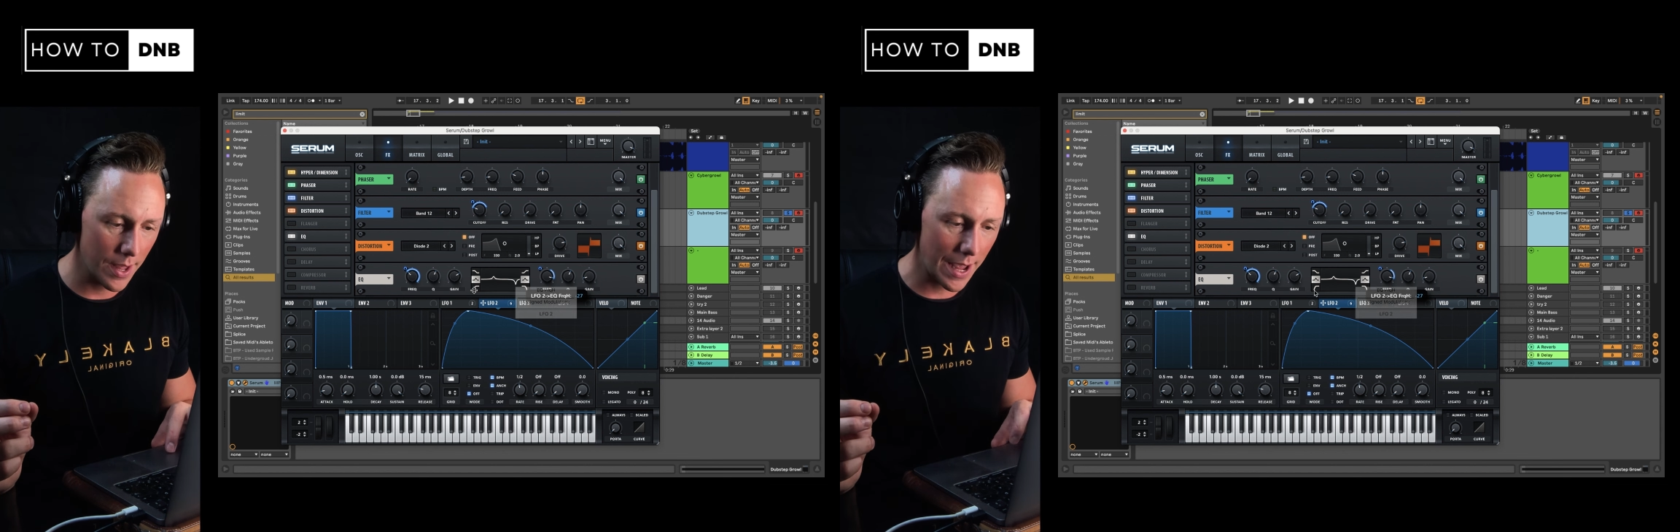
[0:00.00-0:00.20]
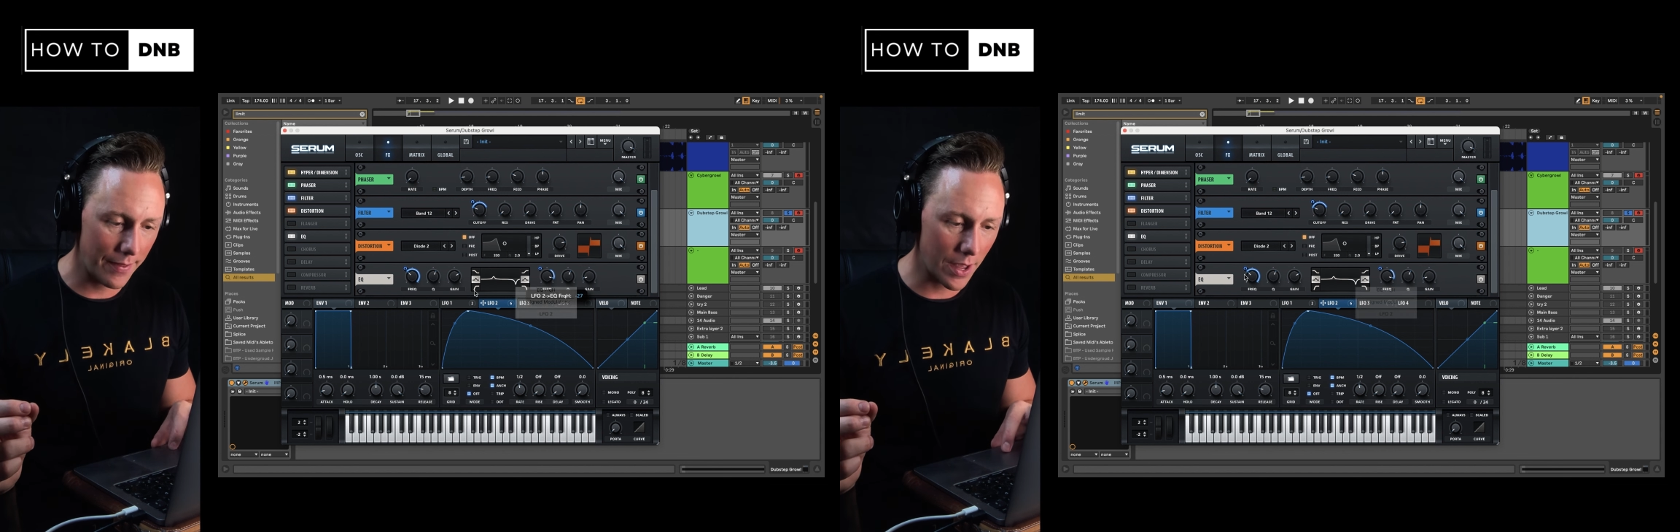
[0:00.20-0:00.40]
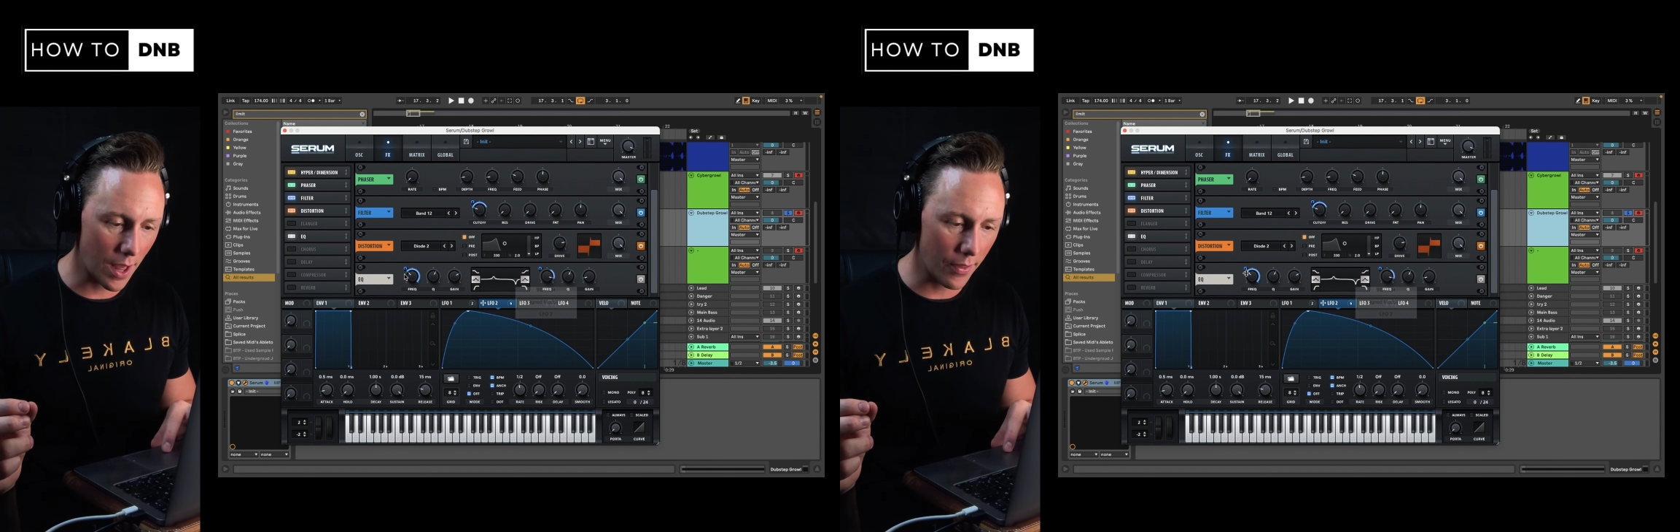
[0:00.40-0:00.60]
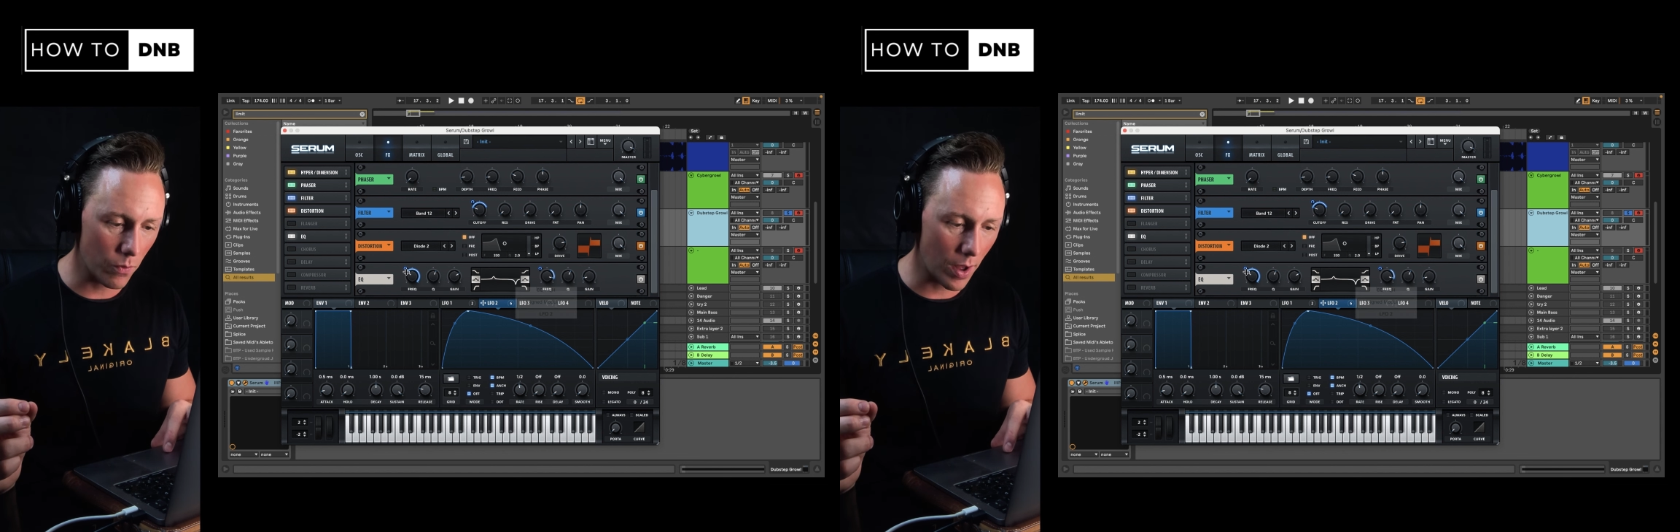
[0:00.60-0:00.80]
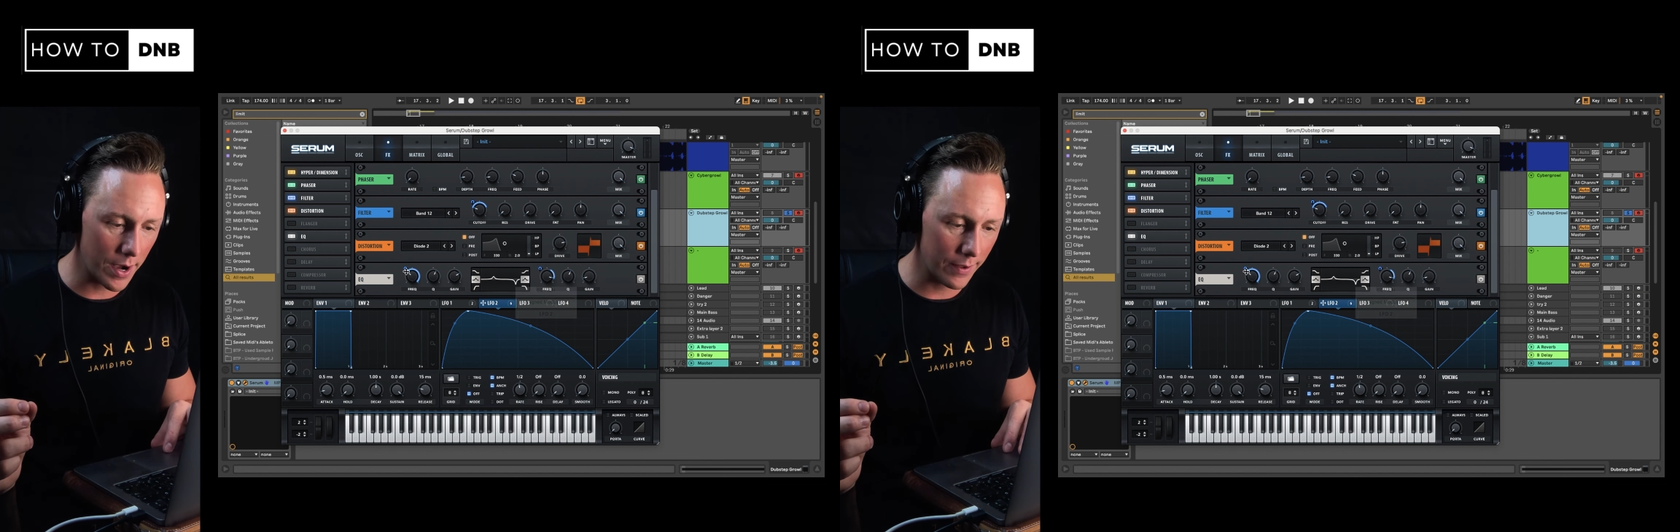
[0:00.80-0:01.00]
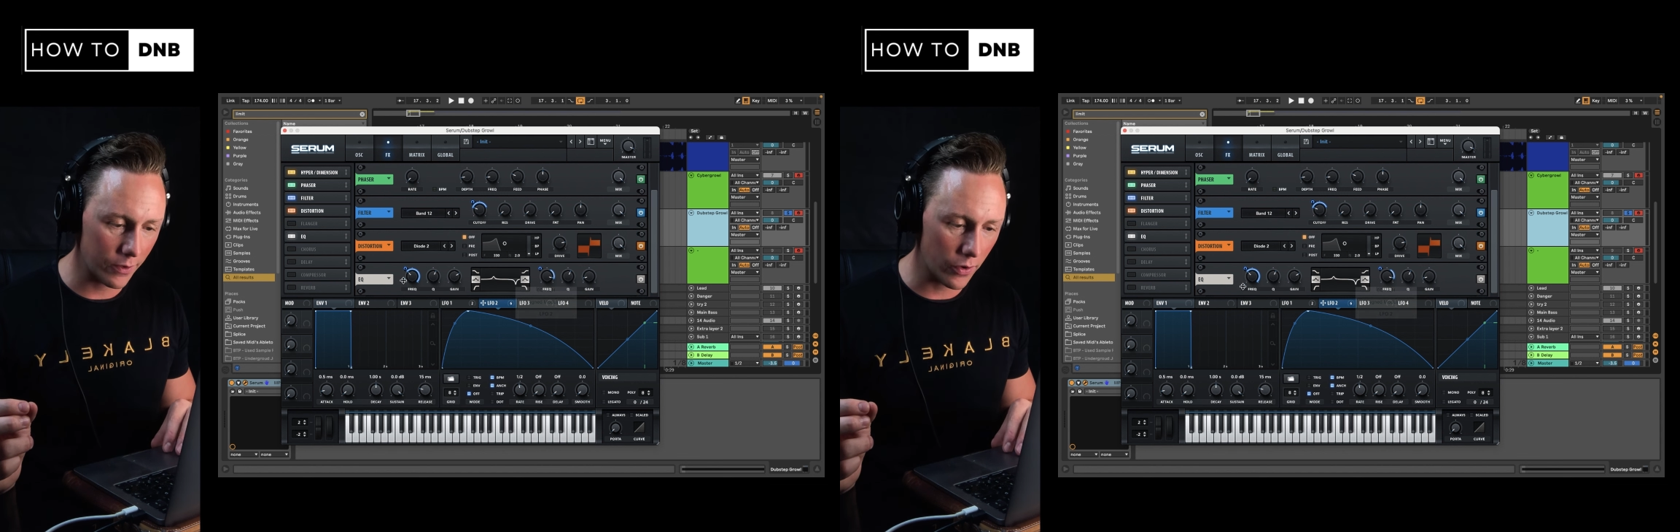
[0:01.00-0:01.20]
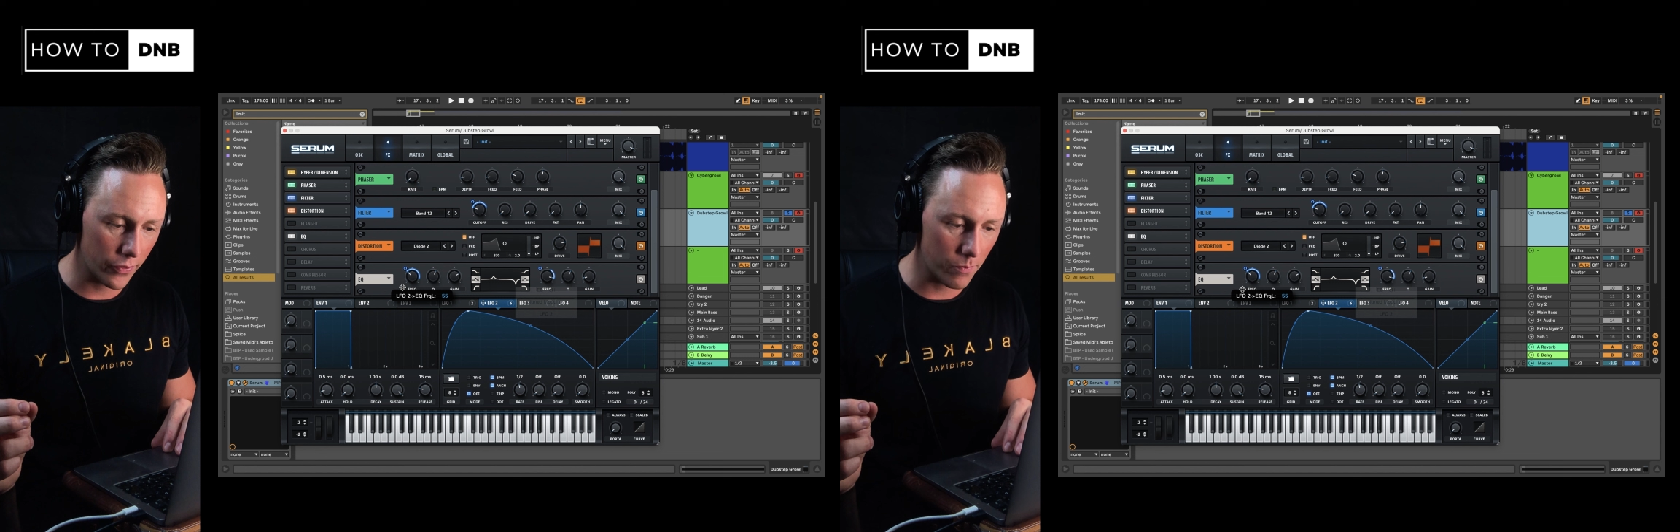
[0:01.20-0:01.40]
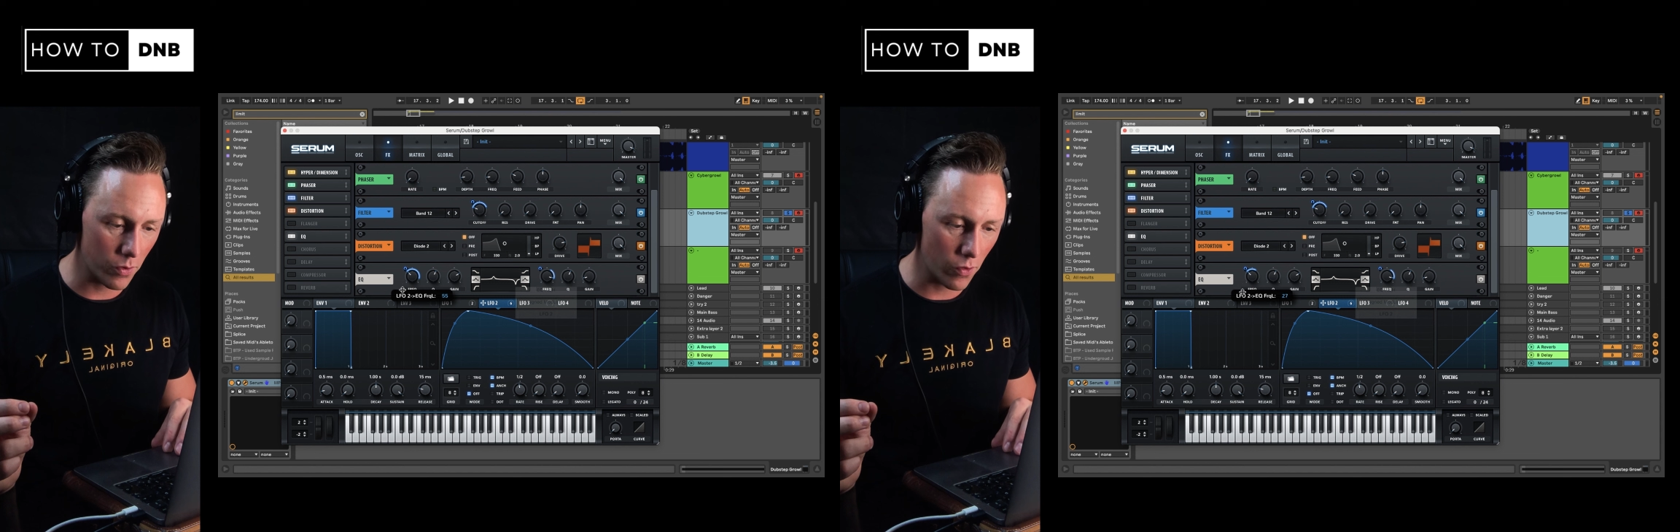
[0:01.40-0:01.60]
And the other one is going
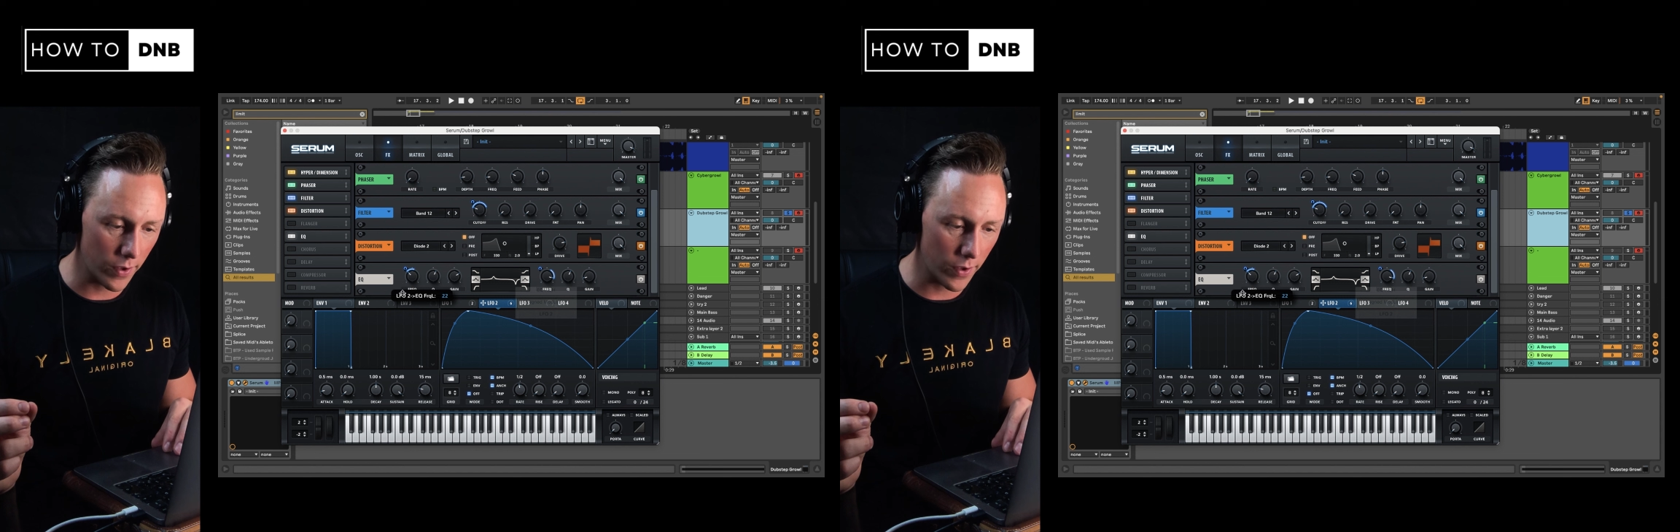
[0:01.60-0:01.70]
to move